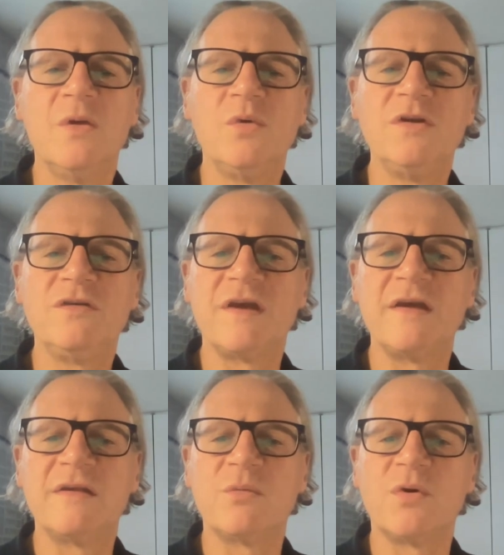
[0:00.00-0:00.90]
Would you
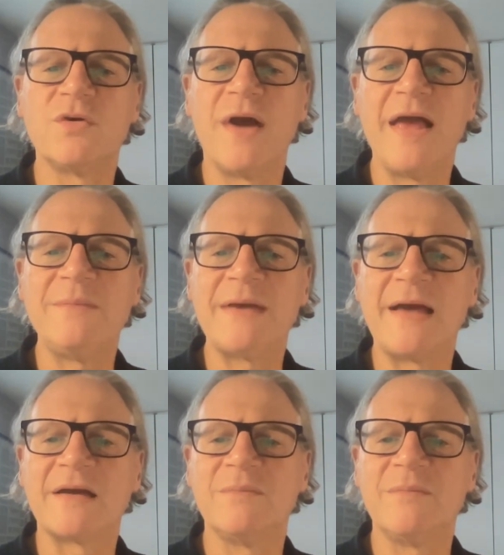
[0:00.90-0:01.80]
say that what you're aiming
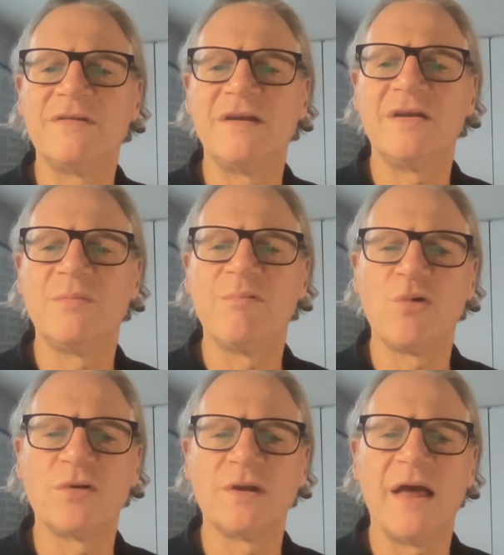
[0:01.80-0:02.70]
at can be seen in a
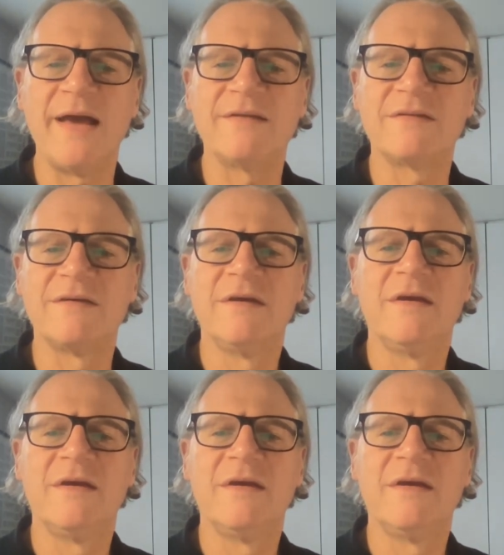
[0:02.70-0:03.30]
broader light